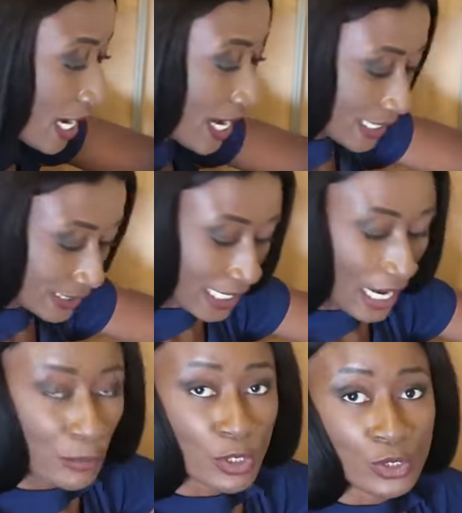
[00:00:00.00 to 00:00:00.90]
and
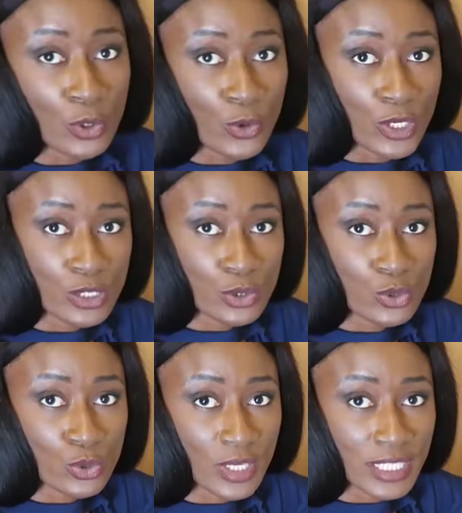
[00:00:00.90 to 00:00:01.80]
I'm also going to
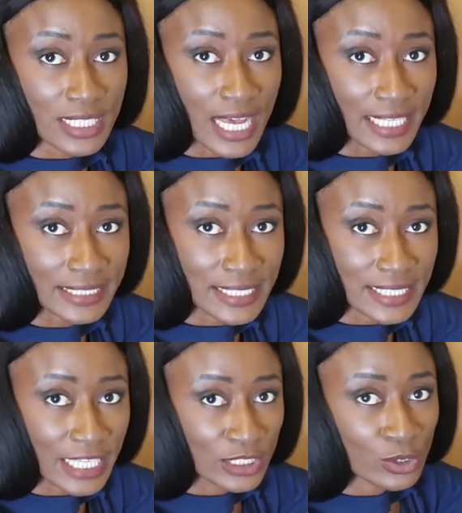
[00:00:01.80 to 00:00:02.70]
sew it at this
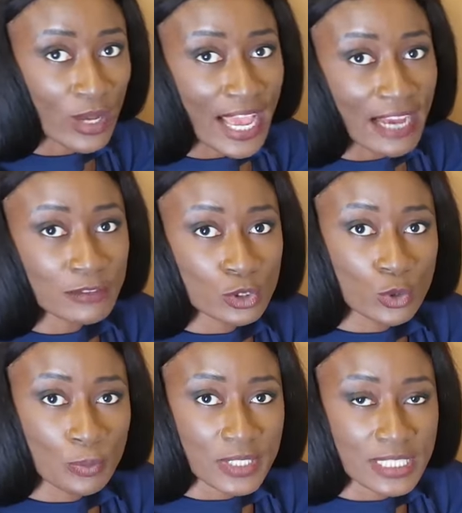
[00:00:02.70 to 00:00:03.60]
edge so I have
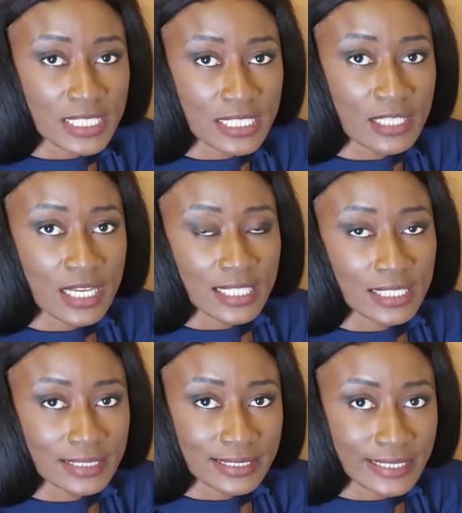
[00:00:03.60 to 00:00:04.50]
two pieces
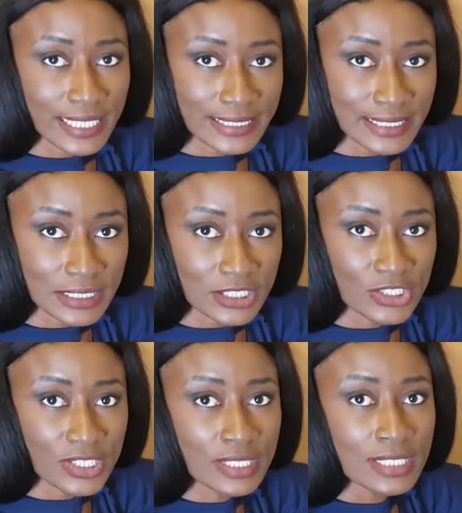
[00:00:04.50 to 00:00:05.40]
13
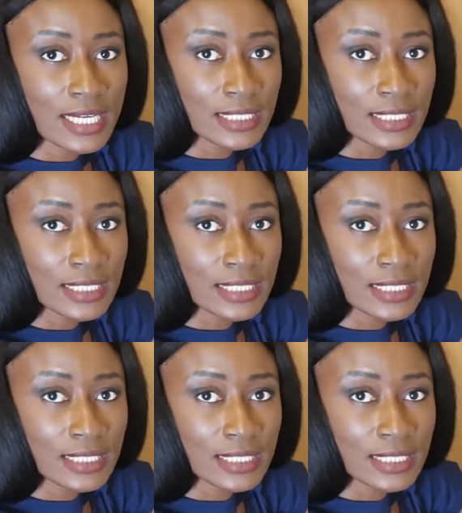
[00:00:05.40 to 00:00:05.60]
inches